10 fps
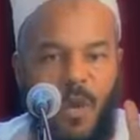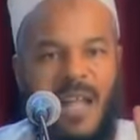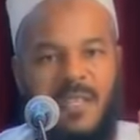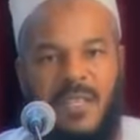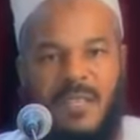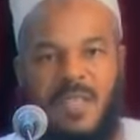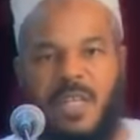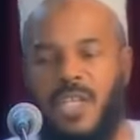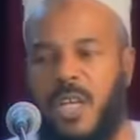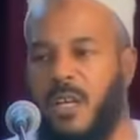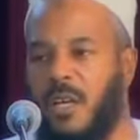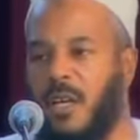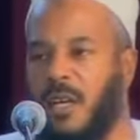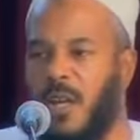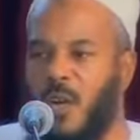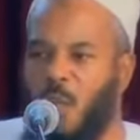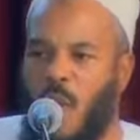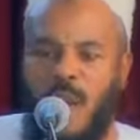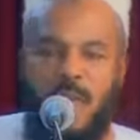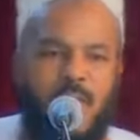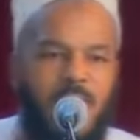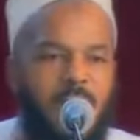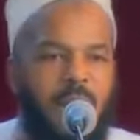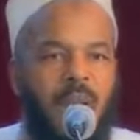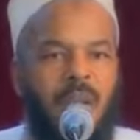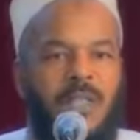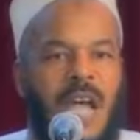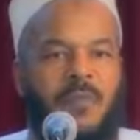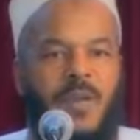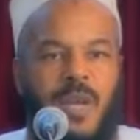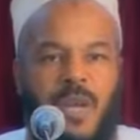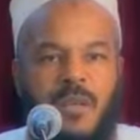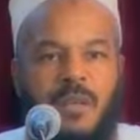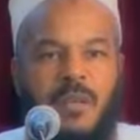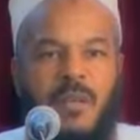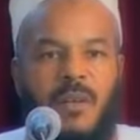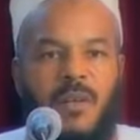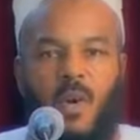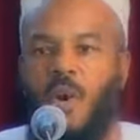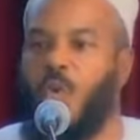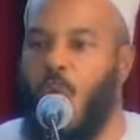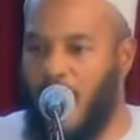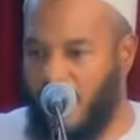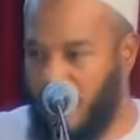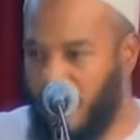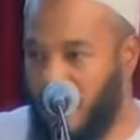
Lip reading: Whilst he's teaching, one of the tabi'een, Urwa,